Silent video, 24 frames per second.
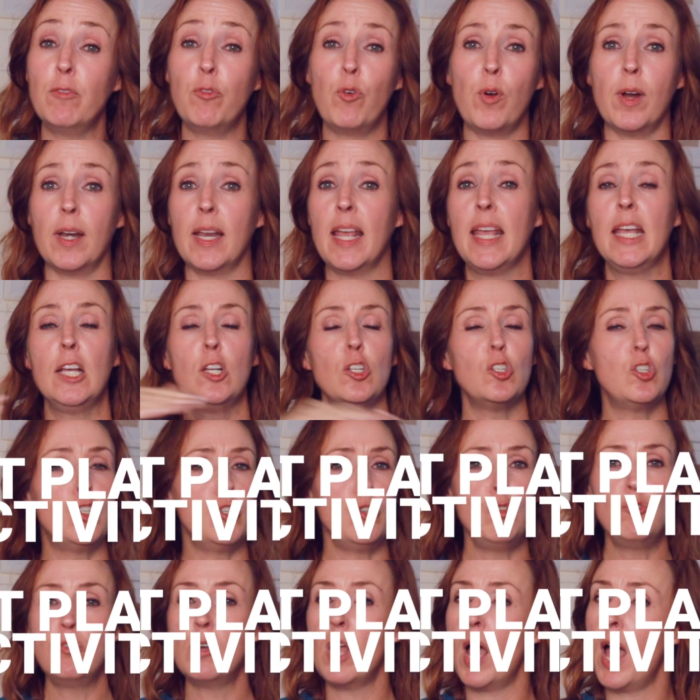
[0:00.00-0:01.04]
for it.
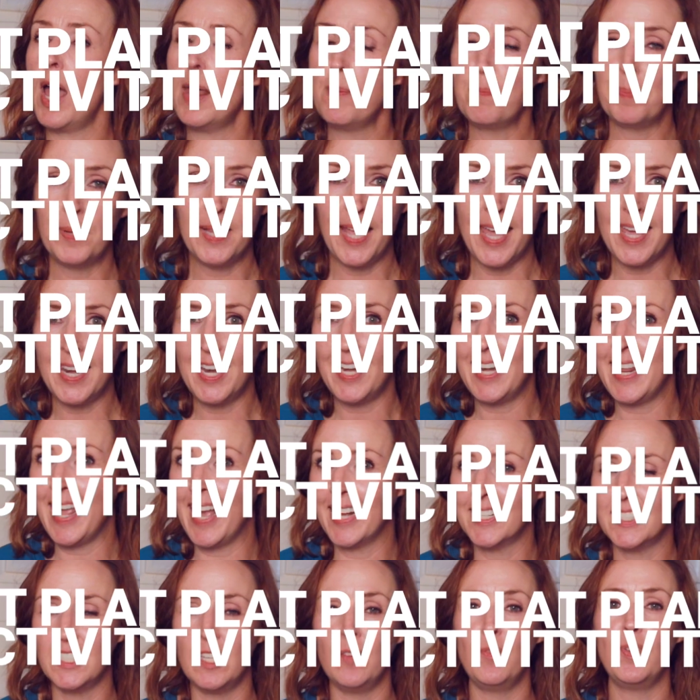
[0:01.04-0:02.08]
Do not plan any
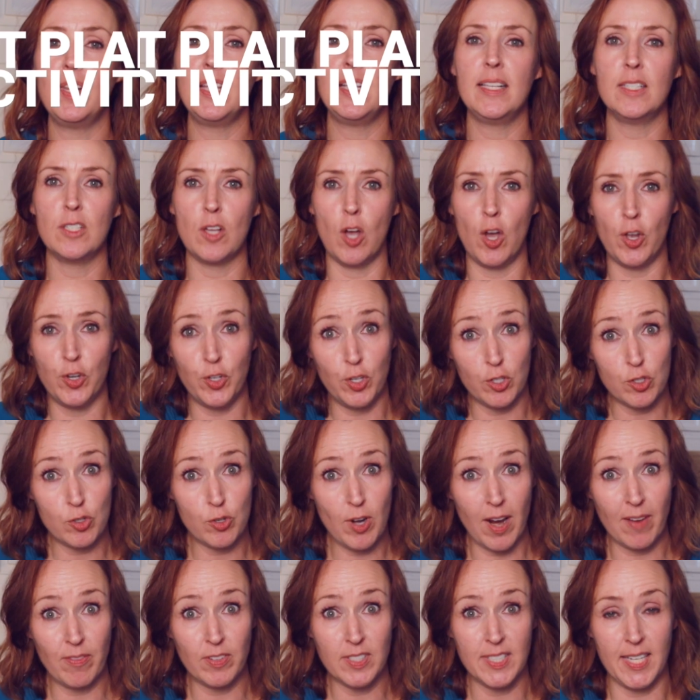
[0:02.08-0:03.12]
activities on your
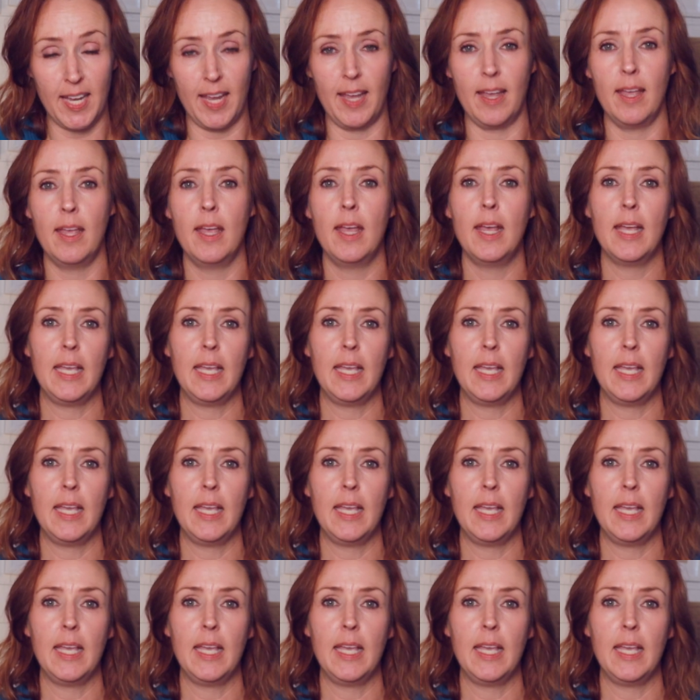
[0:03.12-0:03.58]
travel day.